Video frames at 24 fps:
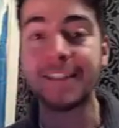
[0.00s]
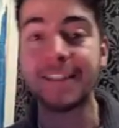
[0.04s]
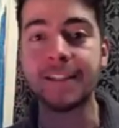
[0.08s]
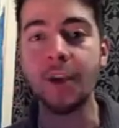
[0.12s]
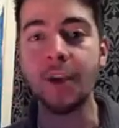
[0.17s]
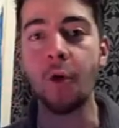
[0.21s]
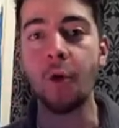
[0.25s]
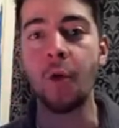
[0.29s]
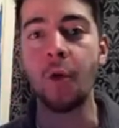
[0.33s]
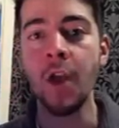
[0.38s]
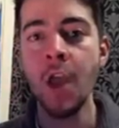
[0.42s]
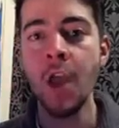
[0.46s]

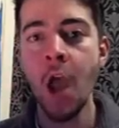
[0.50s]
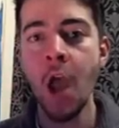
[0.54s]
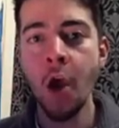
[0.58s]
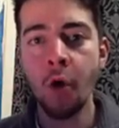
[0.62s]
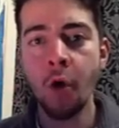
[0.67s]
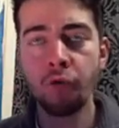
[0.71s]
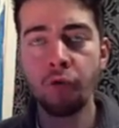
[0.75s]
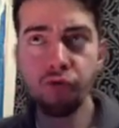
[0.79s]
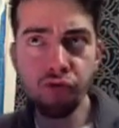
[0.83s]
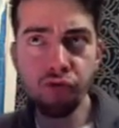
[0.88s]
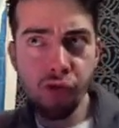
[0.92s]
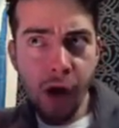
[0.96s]
So,
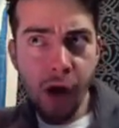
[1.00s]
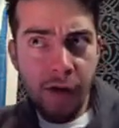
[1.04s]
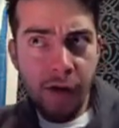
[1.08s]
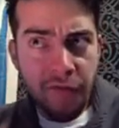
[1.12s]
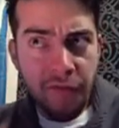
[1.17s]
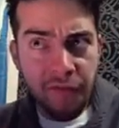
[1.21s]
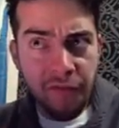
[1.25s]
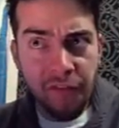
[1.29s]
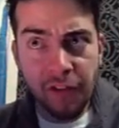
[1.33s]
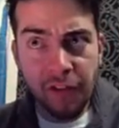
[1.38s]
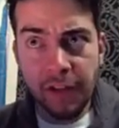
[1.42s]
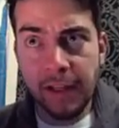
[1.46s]

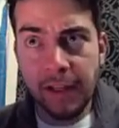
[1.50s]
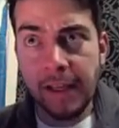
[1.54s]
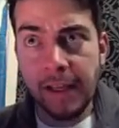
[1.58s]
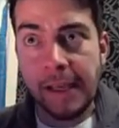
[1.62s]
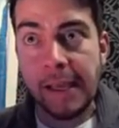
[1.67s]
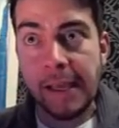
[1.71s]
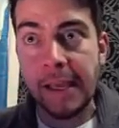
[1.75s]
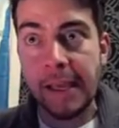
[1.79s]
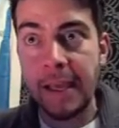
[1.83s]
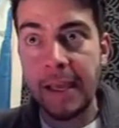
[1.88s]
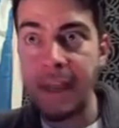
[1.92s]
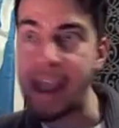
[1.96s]

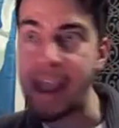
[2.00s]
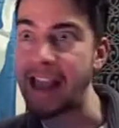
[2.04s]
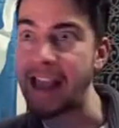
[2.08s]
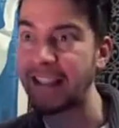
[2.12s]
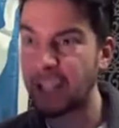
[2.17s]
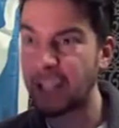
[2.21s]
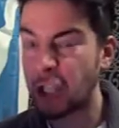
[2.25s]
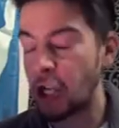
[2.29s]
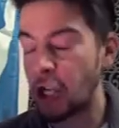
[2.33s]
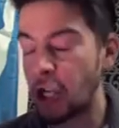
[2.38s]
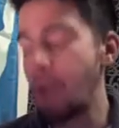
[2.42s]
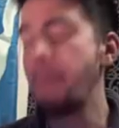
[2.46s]
roughly at
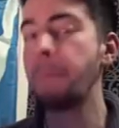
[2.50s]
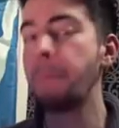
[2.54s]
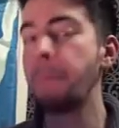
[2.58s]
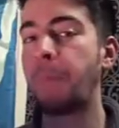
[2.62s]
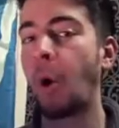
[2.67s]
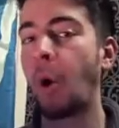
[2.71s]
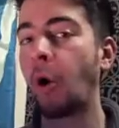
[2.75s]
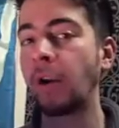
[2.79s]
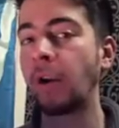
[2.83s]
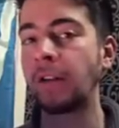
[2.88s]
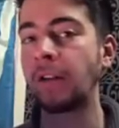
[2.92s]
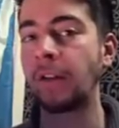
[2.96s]
some
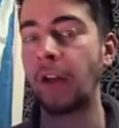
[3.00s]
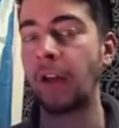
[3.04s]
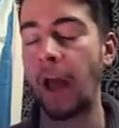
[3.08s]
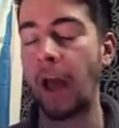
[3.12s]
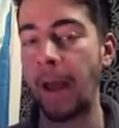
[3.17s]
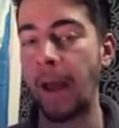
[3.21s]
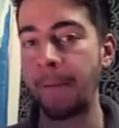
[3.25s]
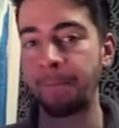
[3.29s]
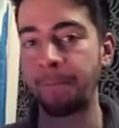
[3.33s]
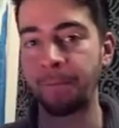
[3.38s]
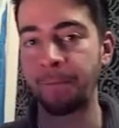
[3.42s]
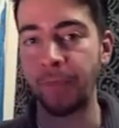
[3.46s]
point
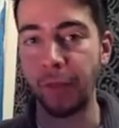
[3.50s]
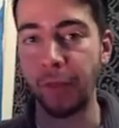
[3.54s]
um,